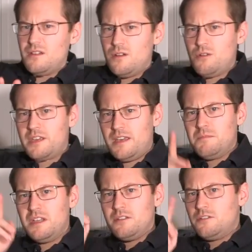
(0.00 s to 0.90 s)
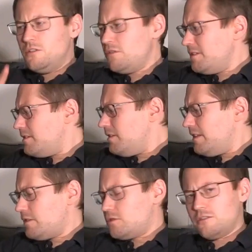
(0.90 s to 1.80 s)
Okay, during the
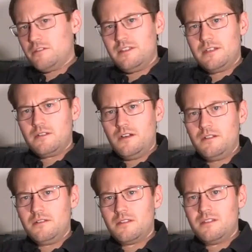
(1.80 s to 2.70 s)
lecture that Collins